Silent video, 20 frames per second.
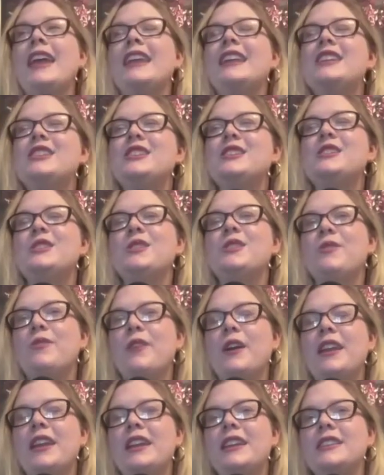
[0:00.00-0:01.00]
And it's just so
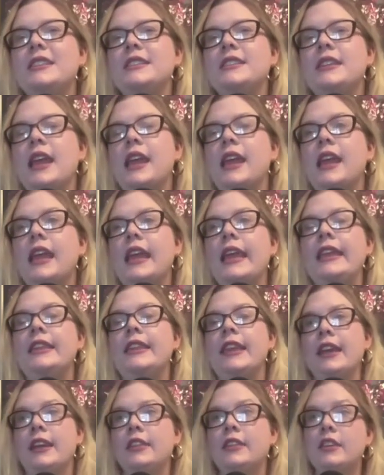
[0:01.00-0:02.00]
funny because it's like in
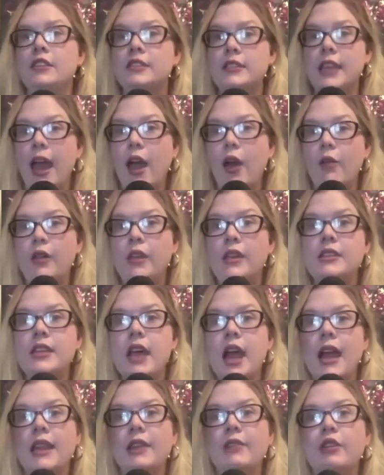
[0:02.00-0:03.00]
their town, he's
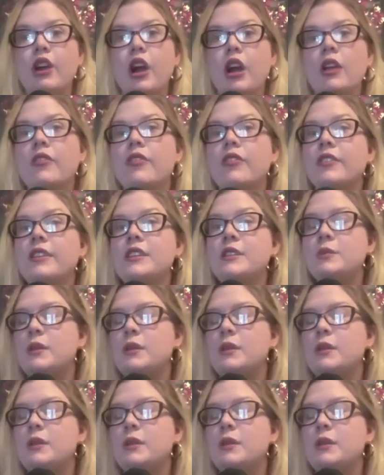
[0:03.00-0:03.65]
highly regarded for this.